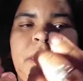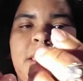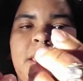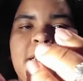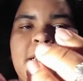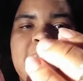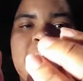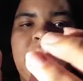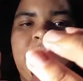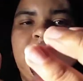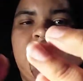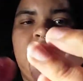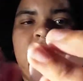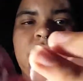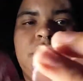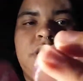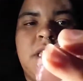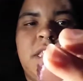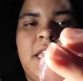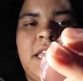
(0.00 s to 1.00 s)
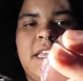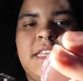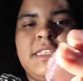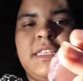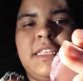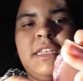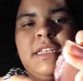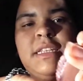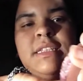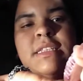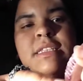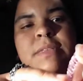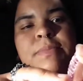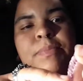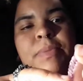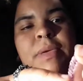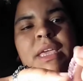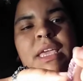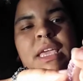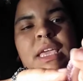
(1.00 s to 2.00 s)
That's how it usually is, and it's
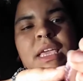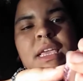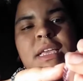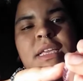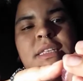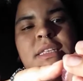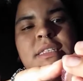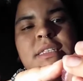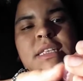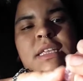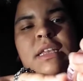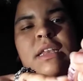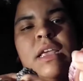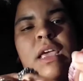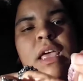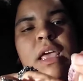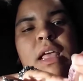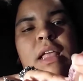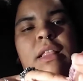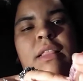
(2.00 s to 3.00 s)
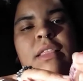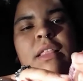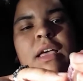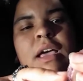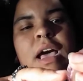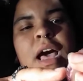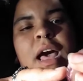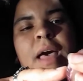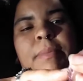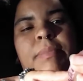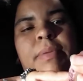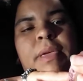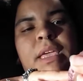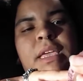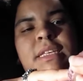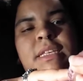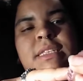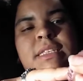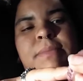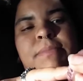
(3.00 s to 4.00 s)
pinks and hot
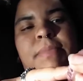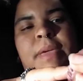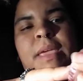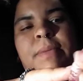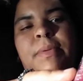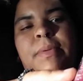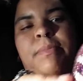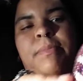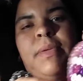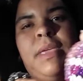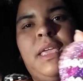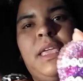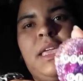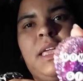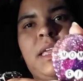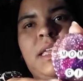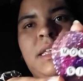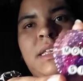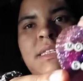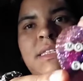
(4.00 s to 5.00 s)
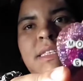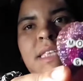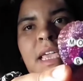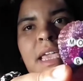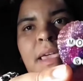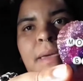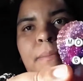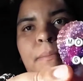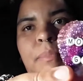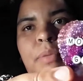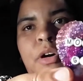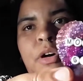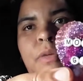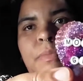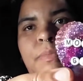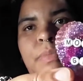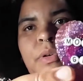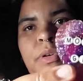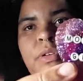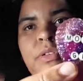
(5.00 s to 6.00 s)
pinks and baby pinks and
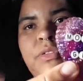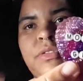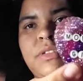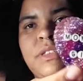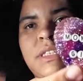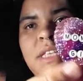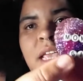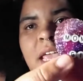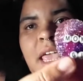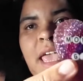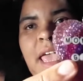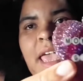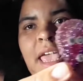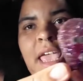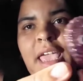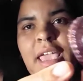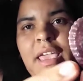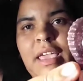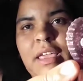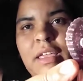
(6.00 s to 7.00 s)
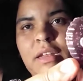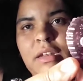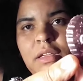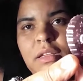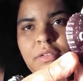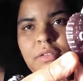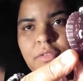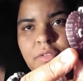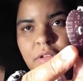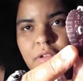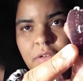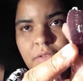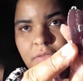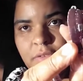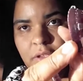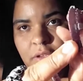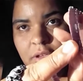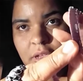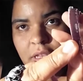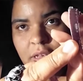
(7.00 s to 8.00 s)
purples, and I don't know
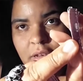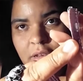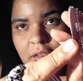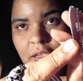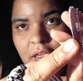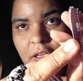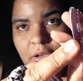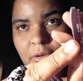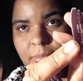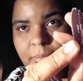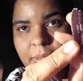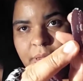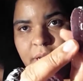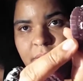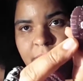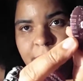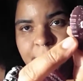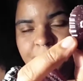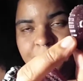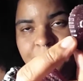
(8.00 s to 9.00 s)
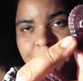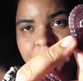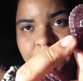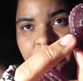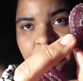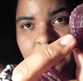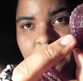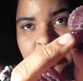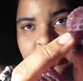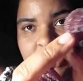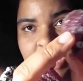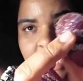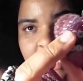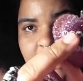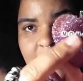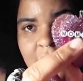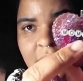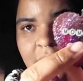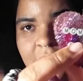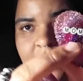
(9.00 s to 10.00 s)
if you can tell, but it's like
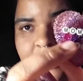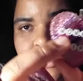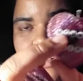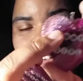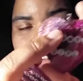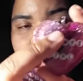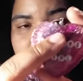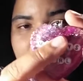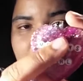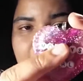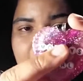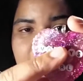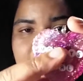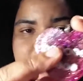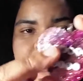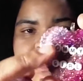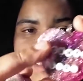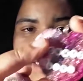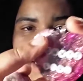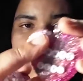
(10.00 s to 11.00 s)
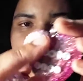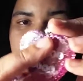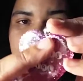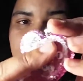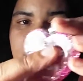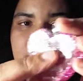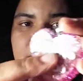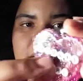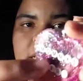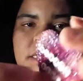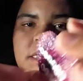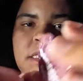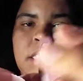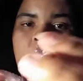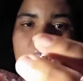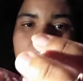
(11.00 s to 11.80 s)
glitter inside of these.